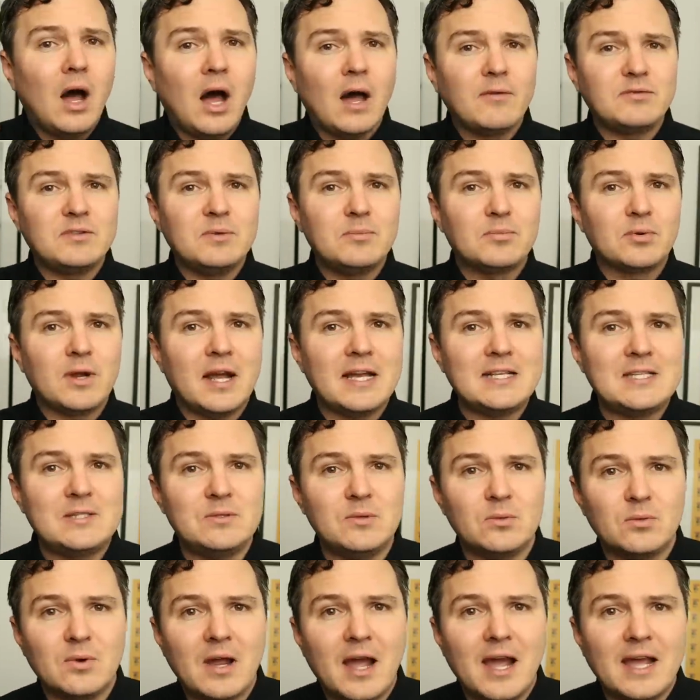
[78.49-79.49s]
Often
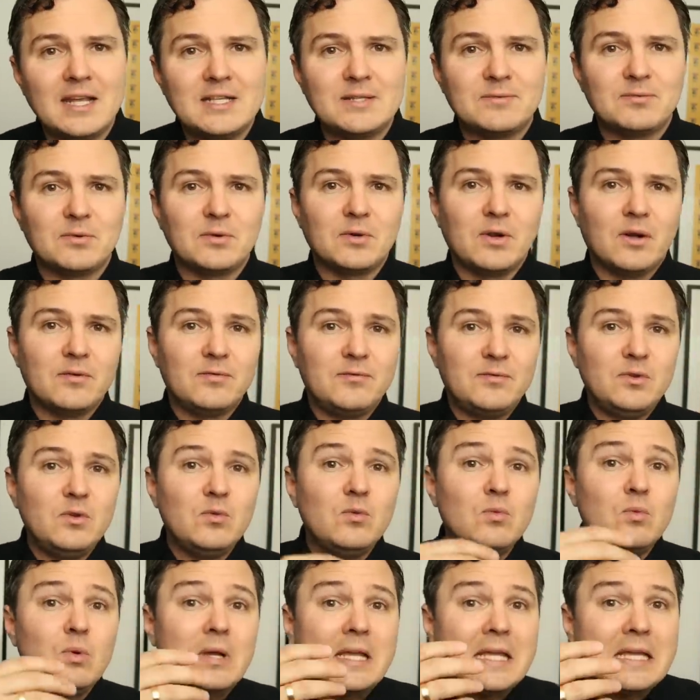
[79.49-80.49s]
prices will rise for a
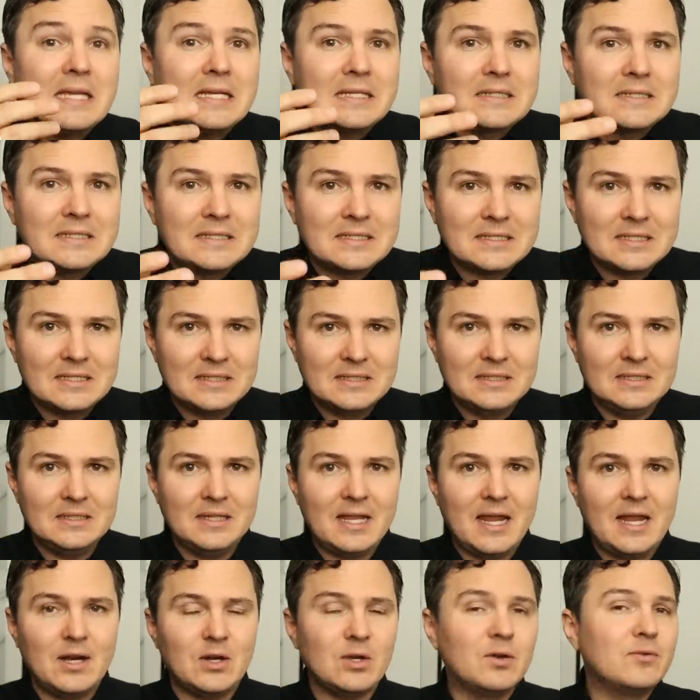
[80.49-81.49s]
few weeks
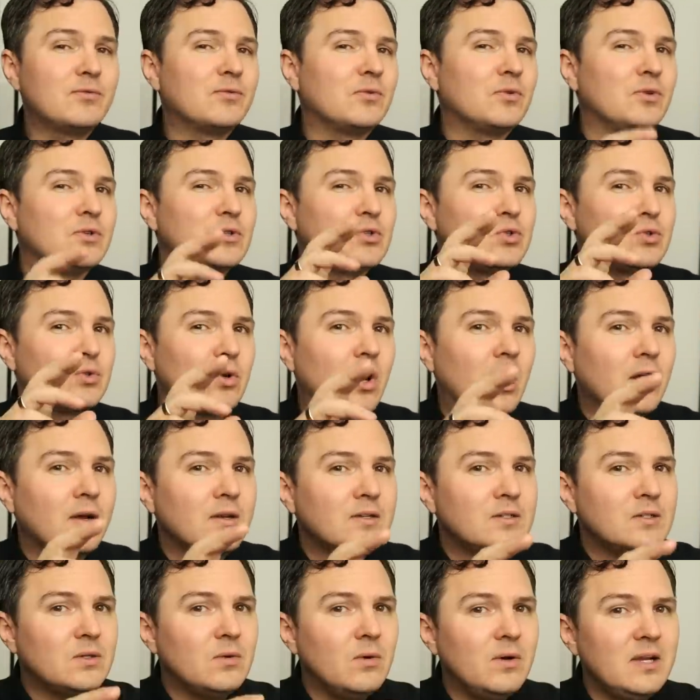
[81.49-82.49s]
later for the
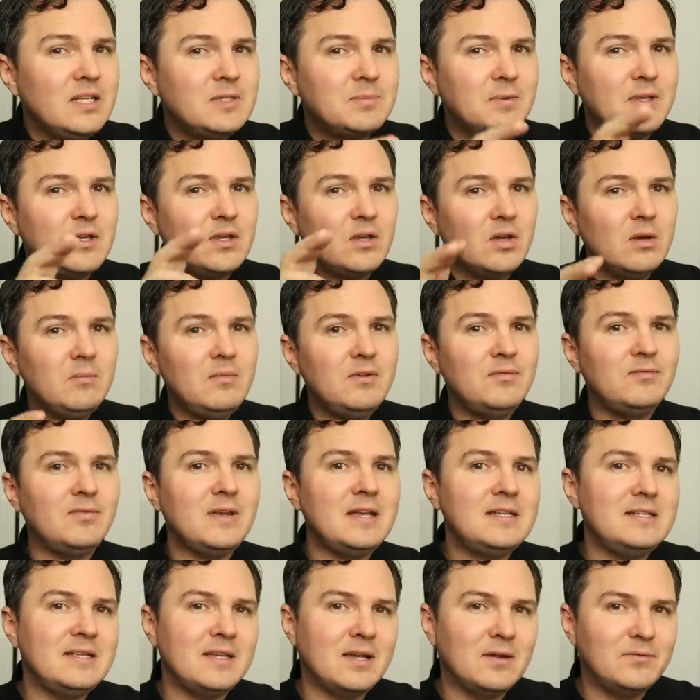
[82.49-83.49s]
strongest coins, but you could be
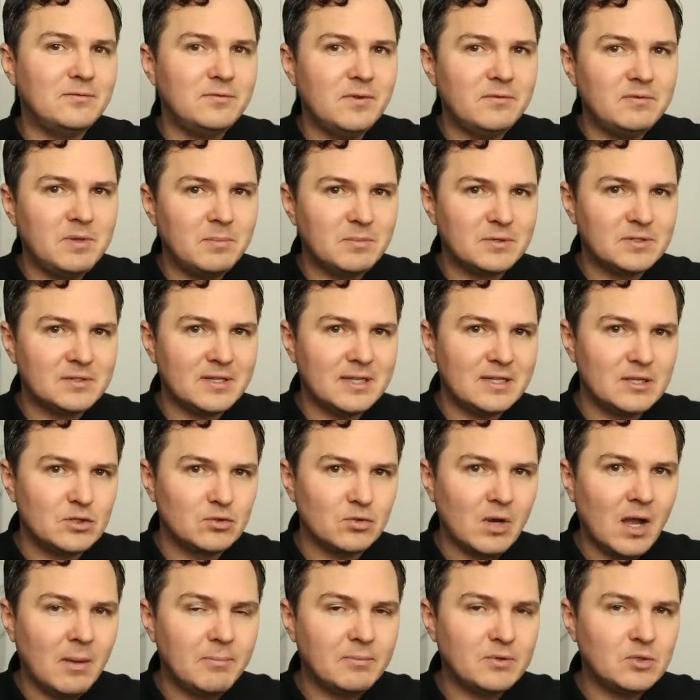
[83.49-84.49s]
facing a 50%
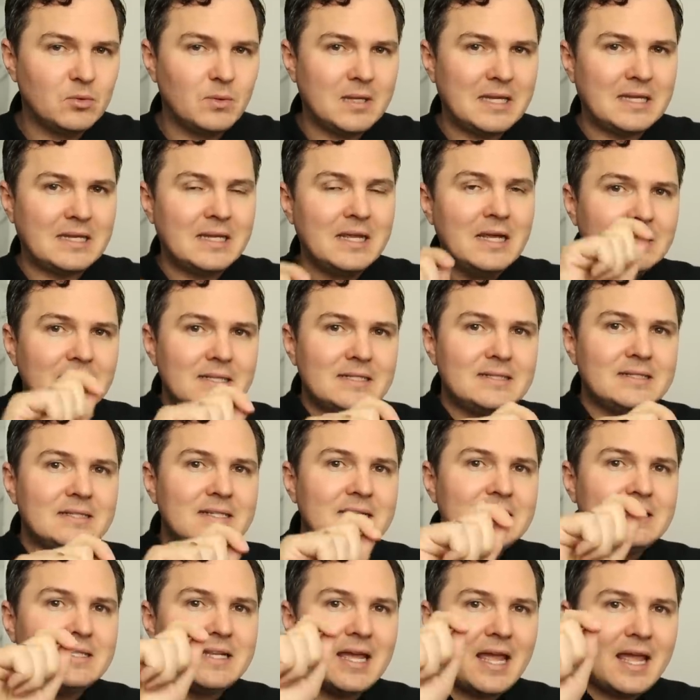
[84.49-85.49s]
drop between
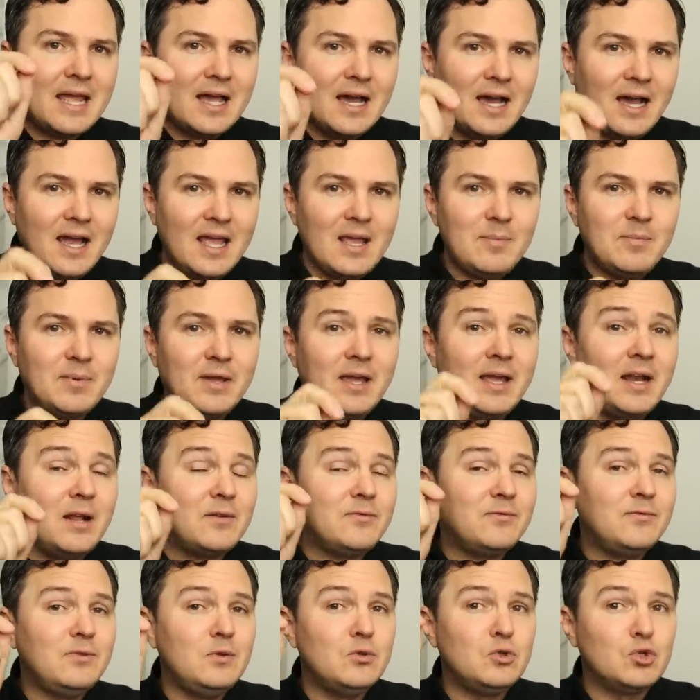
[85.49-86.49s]
listing day hype and
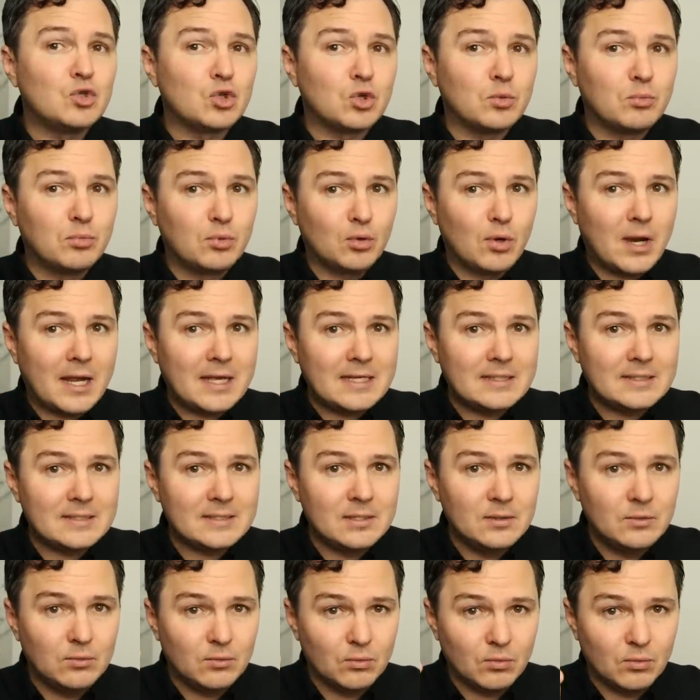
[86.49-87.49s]
a future
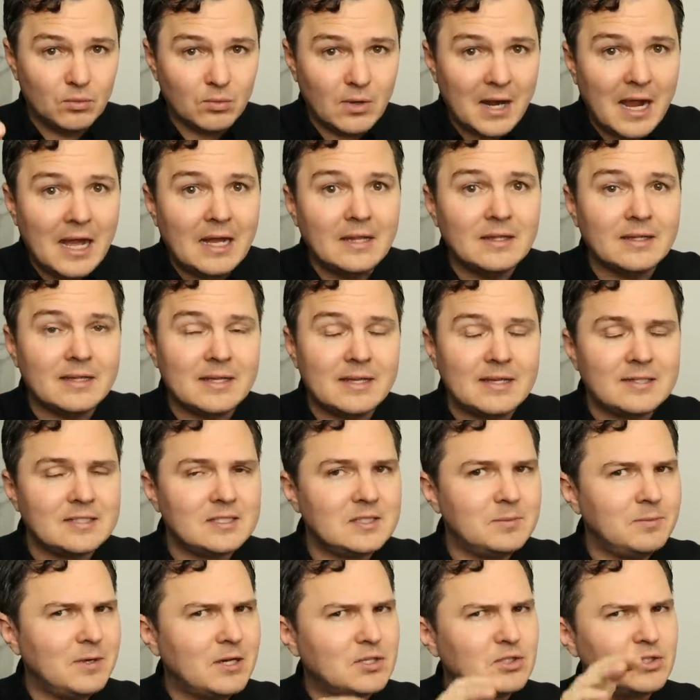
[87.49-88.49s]
price rally,
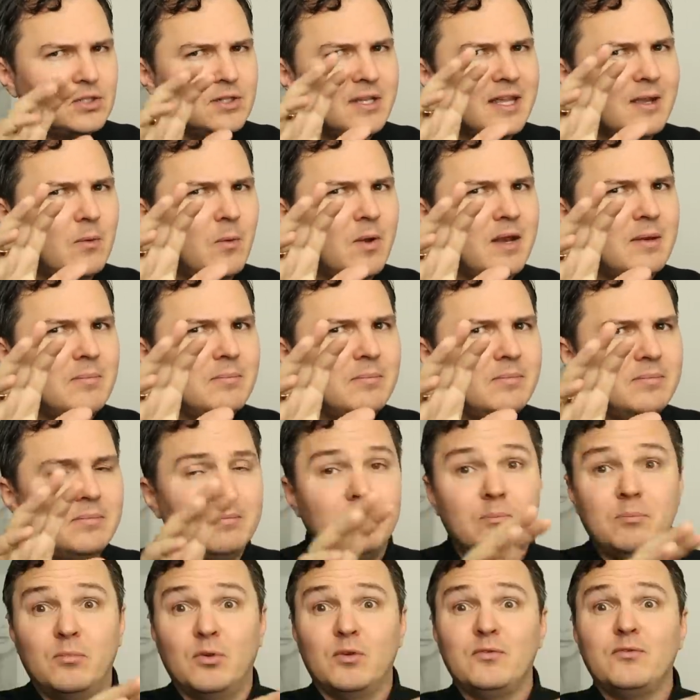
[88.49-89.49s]
especially when
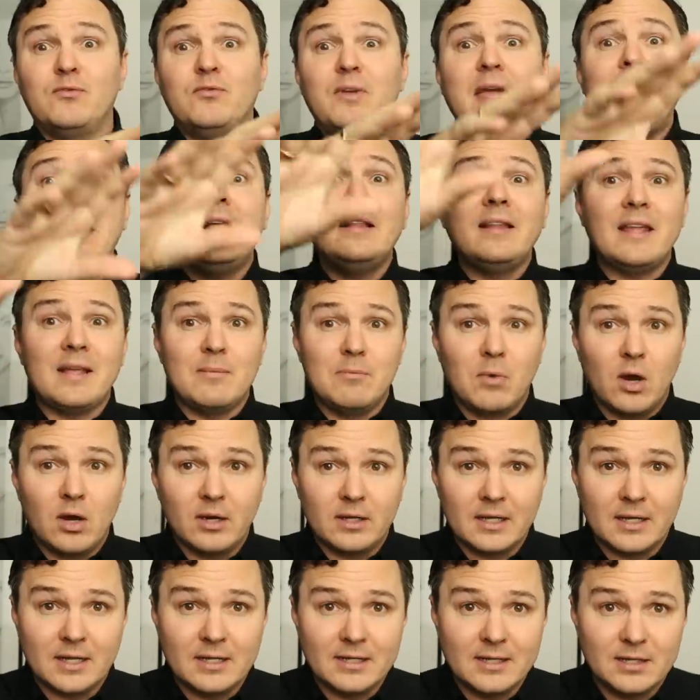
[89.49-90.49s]
prevailing
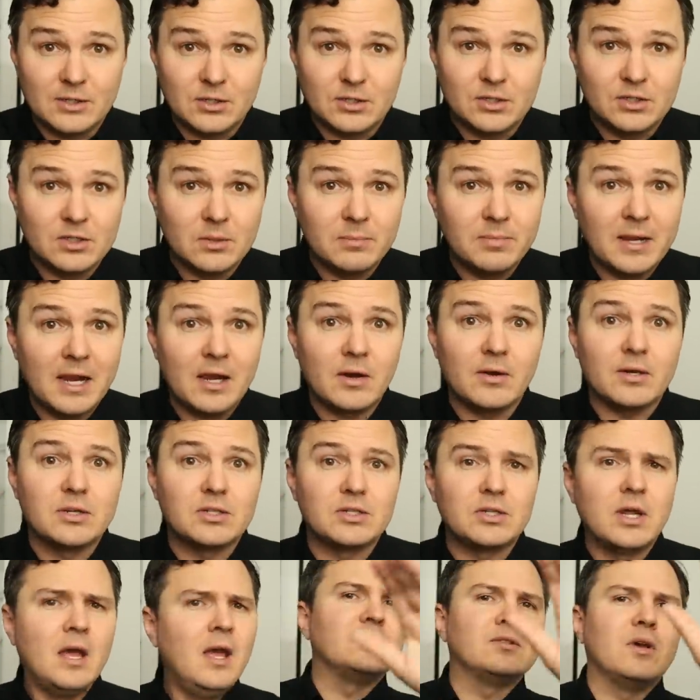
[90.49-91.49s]
market conditions are
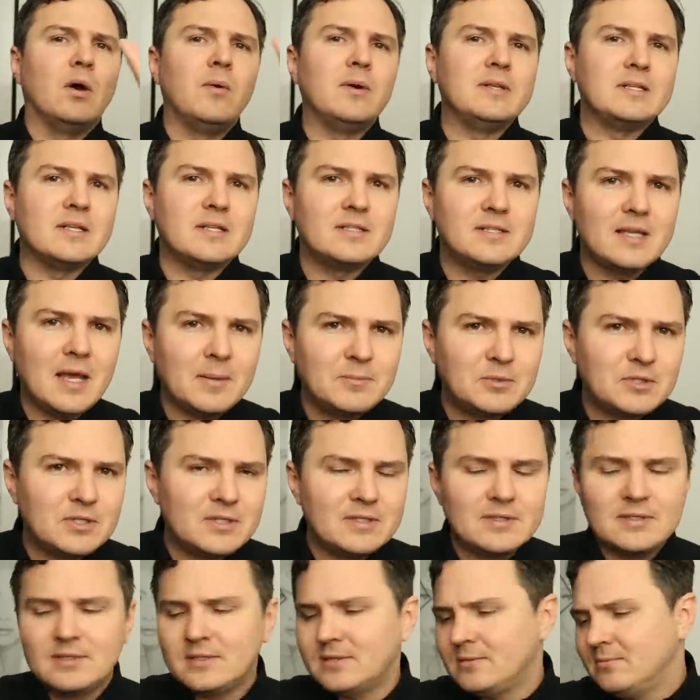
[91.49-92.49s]
bearish. There's always
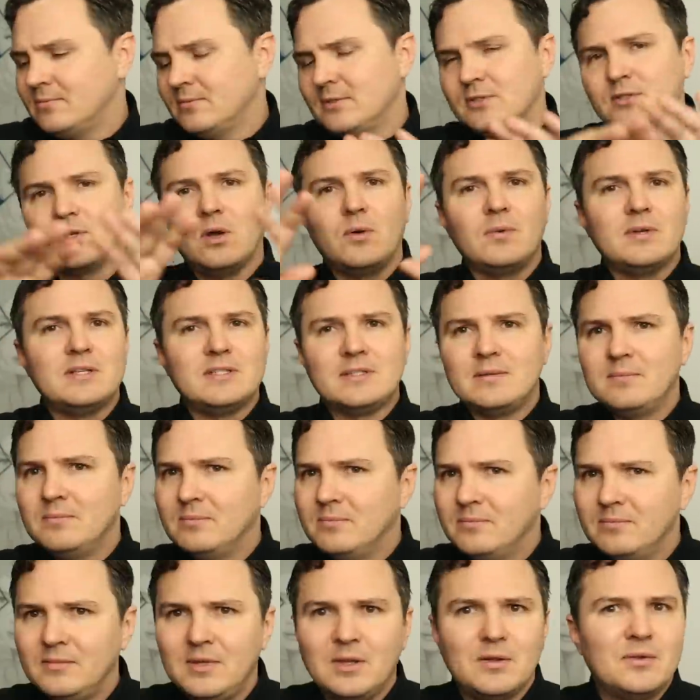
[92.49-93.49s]
exceptions, there's always,
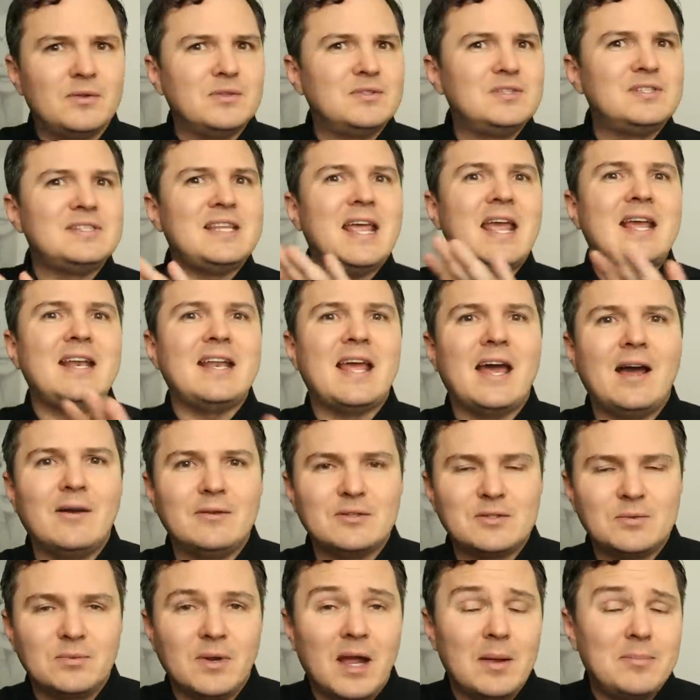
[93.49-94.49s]
you know, the
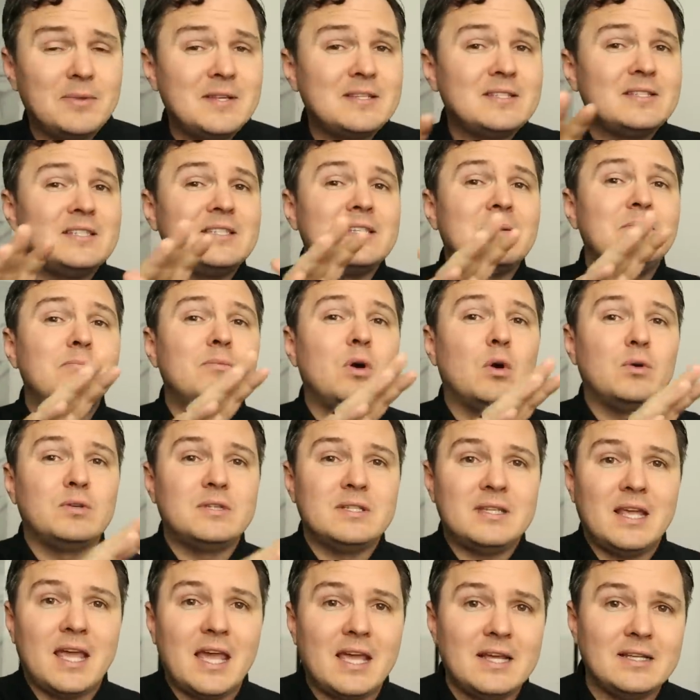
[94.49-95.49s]
standouts, right? But this is in
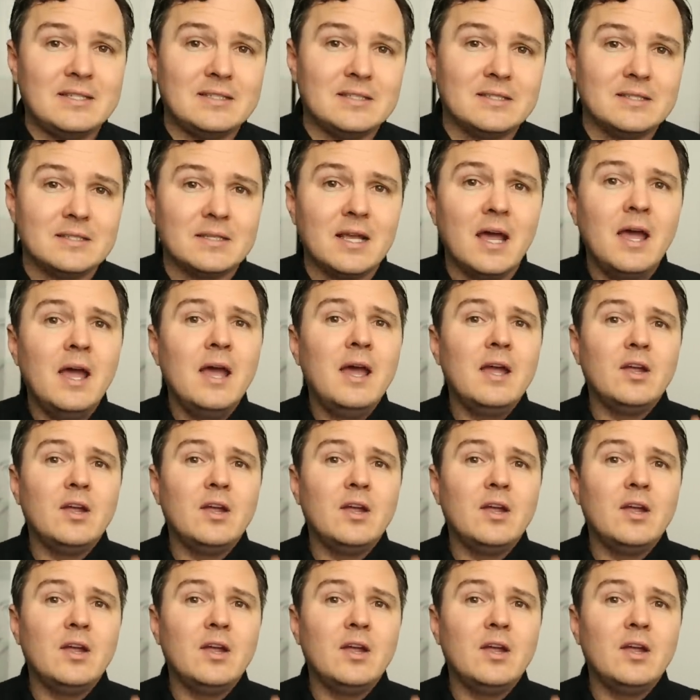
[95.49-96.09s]
most cases.